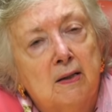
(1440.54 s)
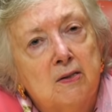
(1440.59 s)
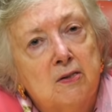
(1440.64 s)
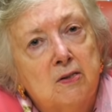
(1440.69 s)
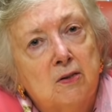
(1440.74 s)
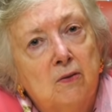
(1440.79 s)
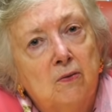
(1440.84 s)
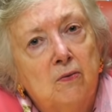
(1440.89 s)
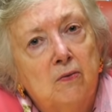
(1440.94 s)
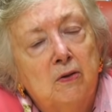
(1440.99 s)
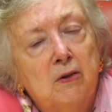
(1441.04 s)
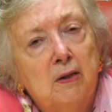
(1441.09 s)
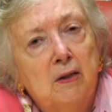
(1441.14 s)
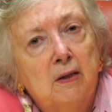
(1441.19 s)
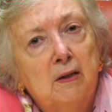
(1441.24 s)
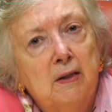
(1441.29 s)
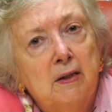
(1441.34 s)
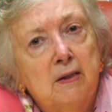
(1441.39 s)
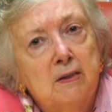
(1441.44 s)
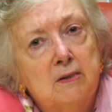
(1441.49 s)
So
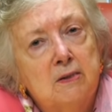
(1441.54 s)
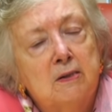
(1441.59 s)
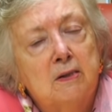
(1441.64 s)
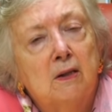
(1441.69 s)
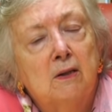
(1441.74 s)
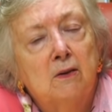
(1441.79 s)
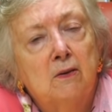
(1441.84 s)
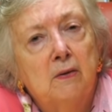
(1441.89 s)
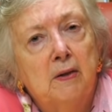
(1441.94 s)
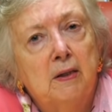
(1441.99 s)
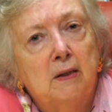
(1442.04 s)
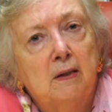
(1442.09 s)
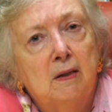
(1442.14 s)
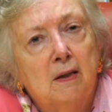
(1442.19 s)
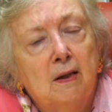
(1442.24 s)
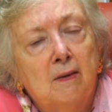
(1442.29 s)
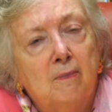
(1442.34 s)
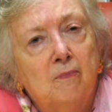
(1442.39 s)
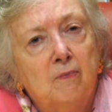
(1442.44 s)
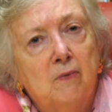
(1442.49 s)
there is 0
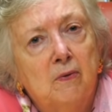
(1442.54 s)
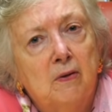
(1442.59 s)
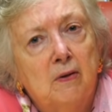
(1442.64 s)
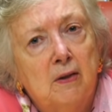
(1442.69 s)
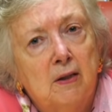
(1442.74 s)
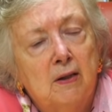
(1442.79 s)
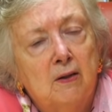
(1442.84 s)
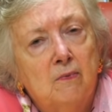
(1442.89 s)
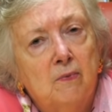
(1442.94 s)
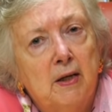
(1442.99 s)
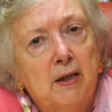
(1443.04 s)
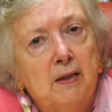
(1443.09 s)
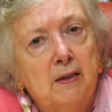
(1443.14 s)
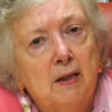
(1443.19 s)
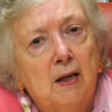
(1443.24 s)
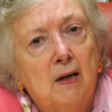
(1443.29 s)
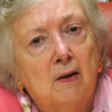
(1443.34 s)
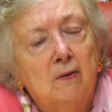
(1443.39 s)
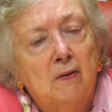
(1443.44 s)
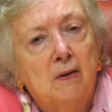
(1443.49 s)
income there right
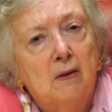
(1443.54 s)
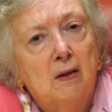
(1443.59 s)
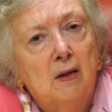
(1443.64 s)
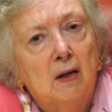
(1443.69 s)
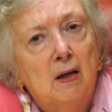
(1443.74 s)
now.